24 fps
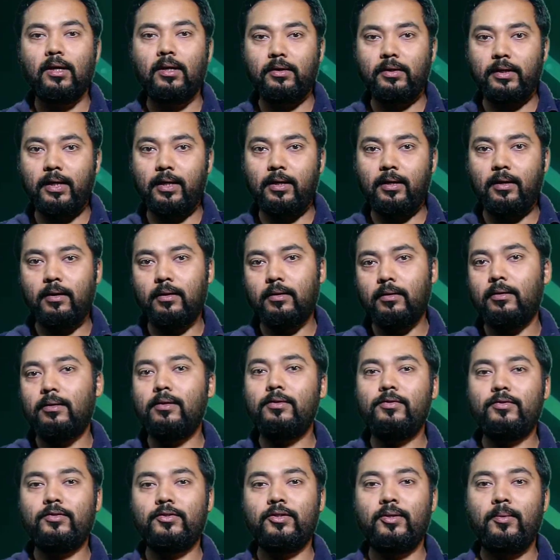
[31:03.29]
Dear
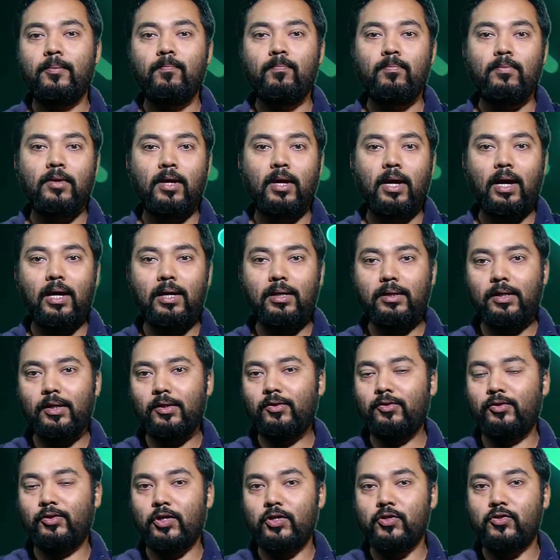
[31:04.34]
learners, in
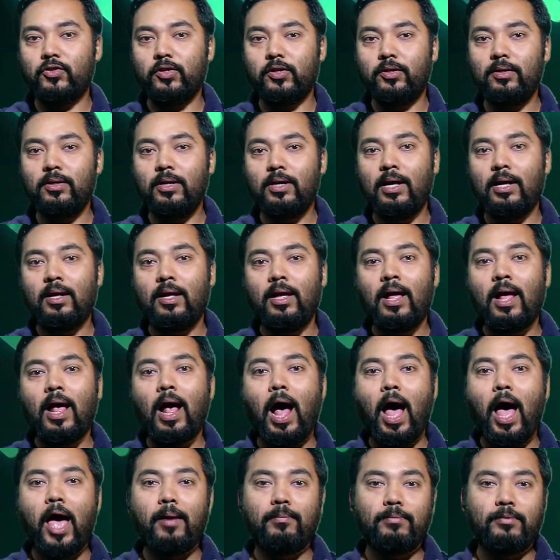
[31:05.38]
this session,
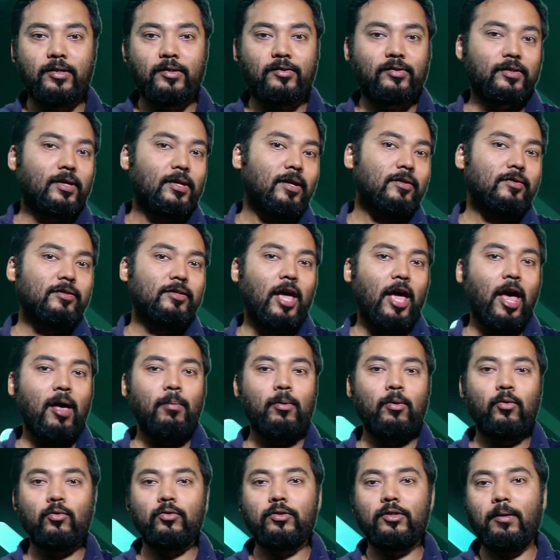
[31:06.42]
I have discussed
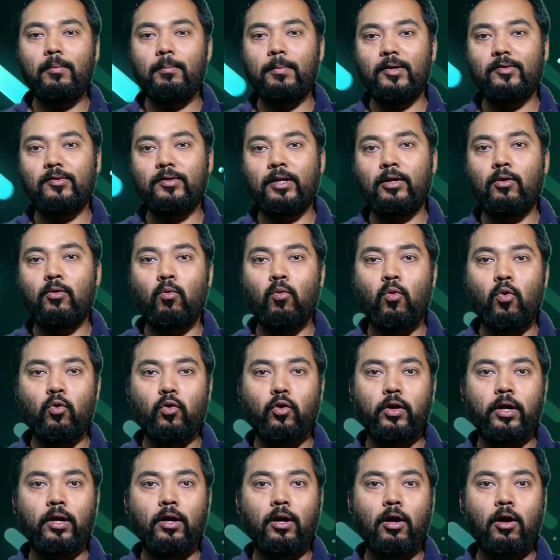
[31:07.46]
about the basic
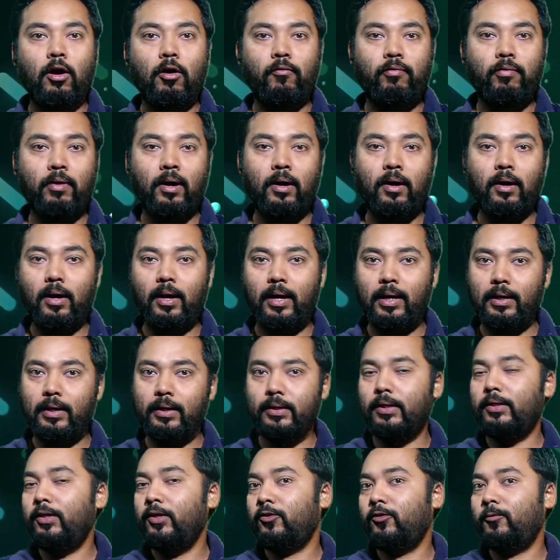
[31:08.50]
working of a
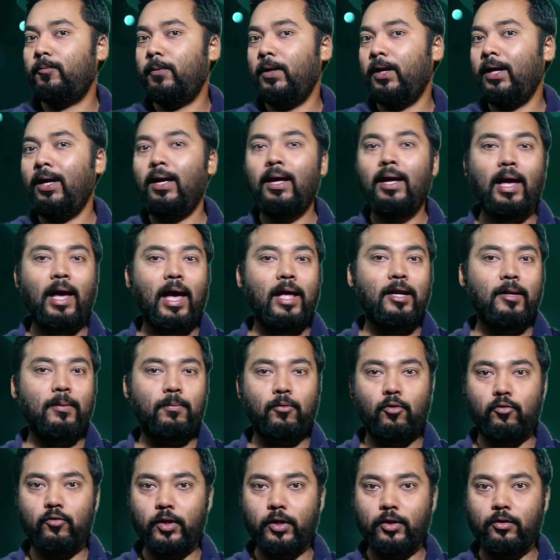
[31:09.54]
LED display and a
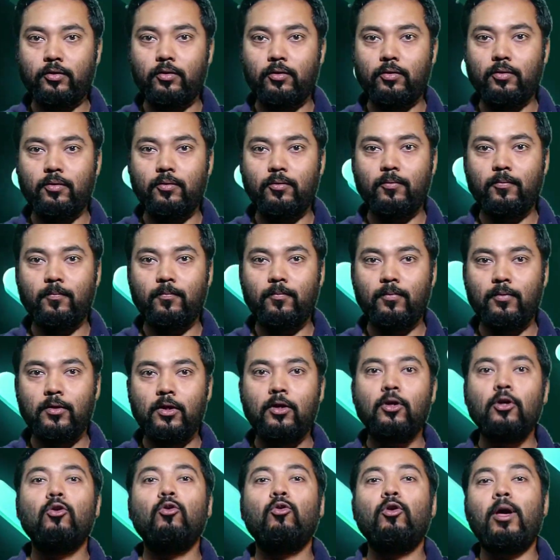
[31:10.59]
projector.
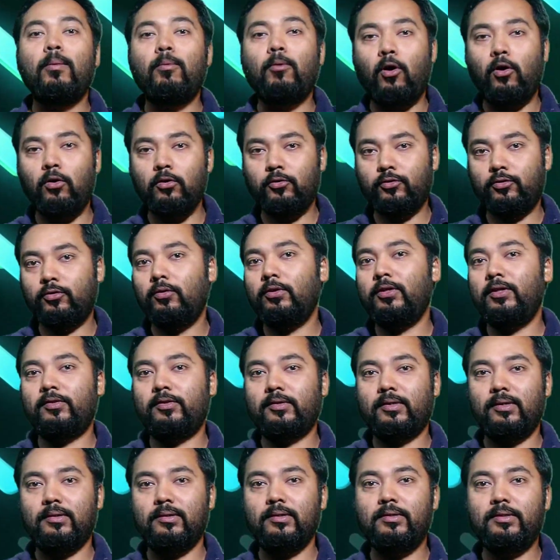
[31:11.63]
We have also
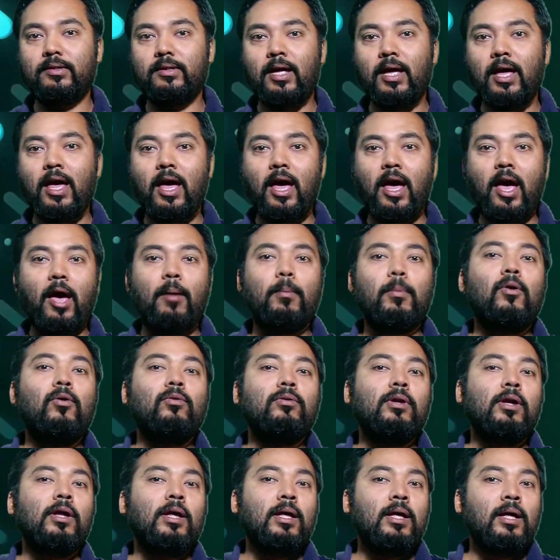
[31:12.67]
discussed
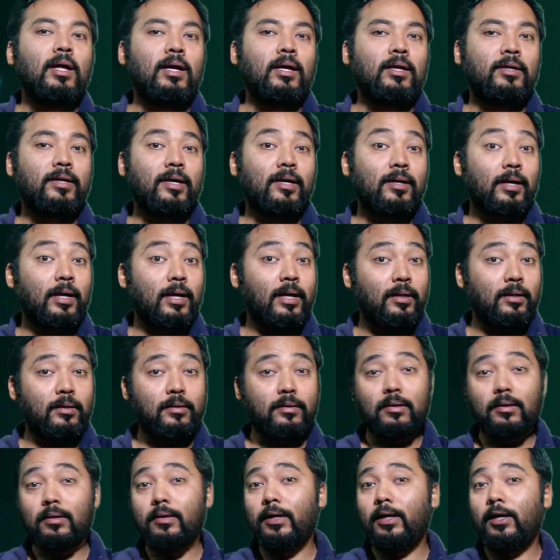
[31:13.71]
about their
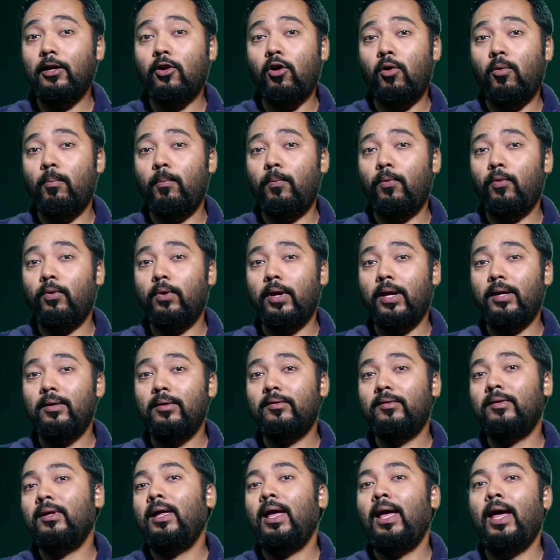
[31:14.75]
internal
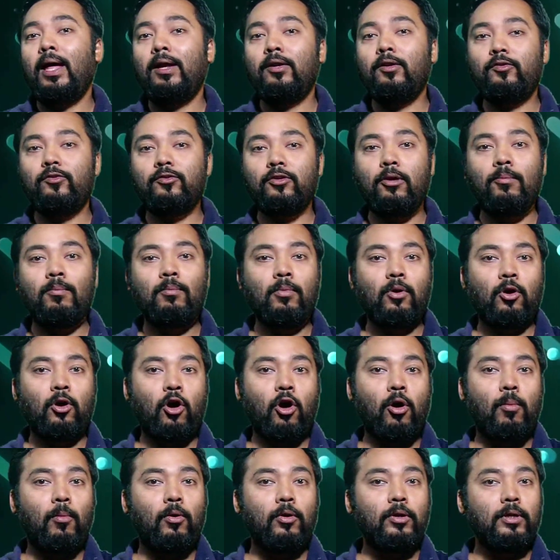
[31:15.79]
components and some
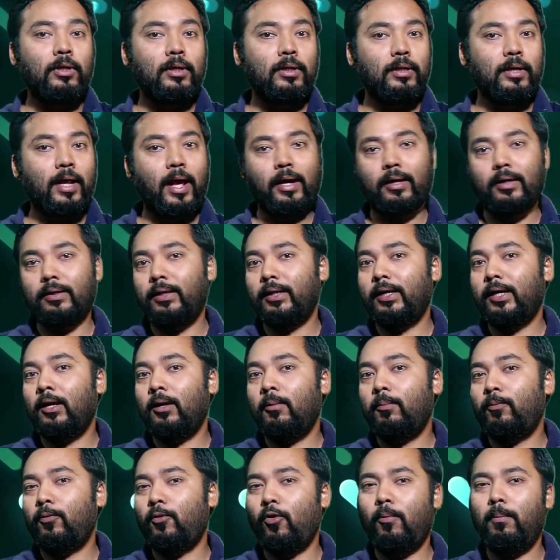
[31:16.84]
common
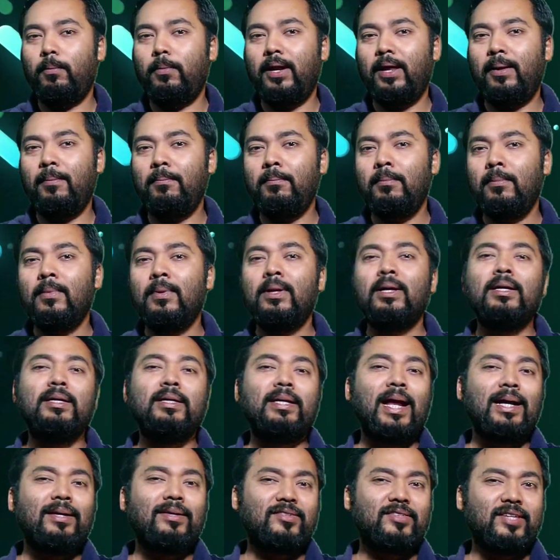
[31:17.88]
technical problems
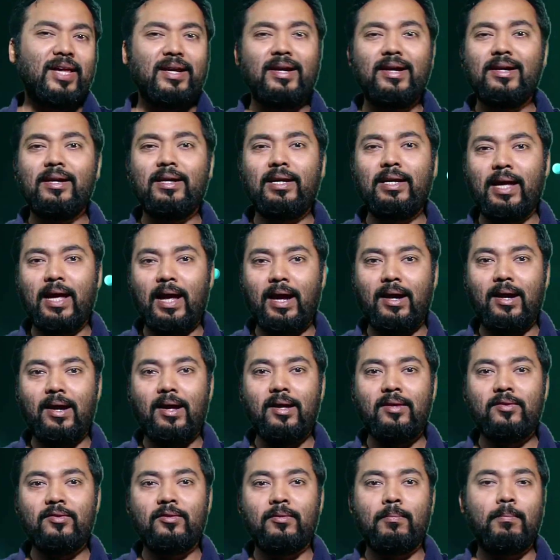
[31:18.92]
that generally
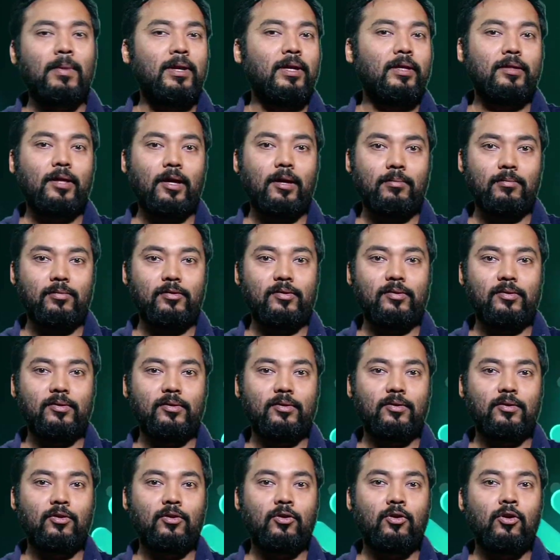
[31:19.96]
arise many times.
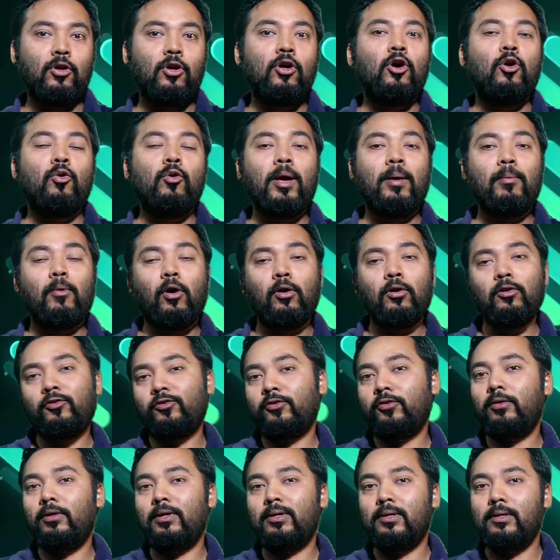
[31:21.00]
We have
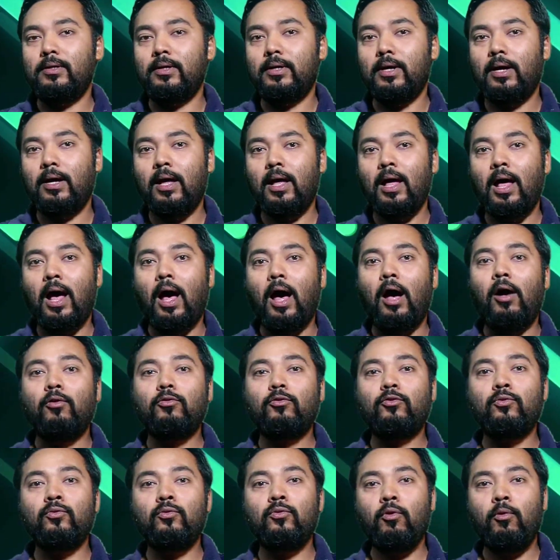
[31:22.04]
also learned how
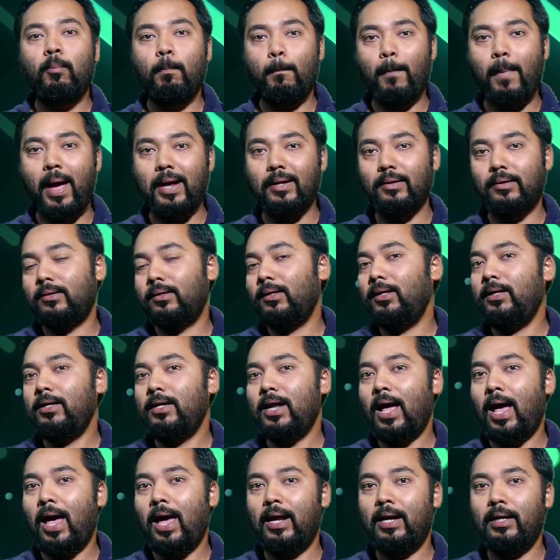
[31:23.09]
to maintain
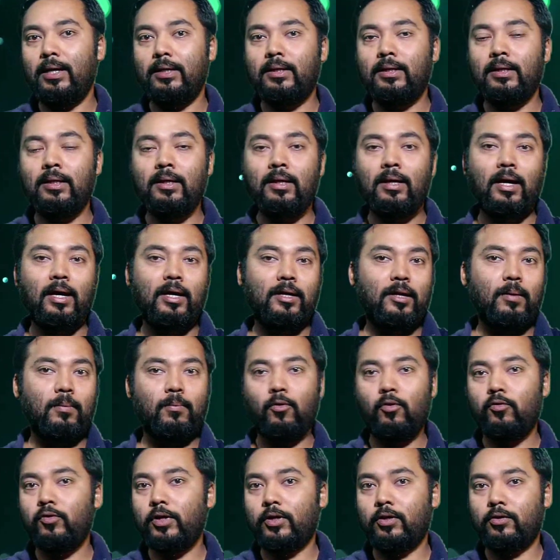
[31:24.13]
the LED and the
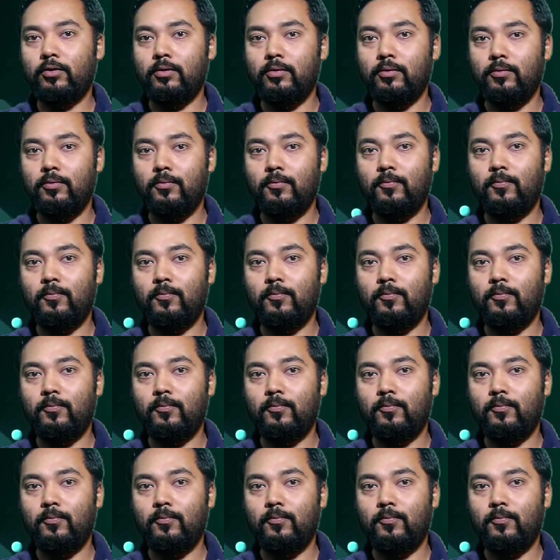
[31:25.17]
projector.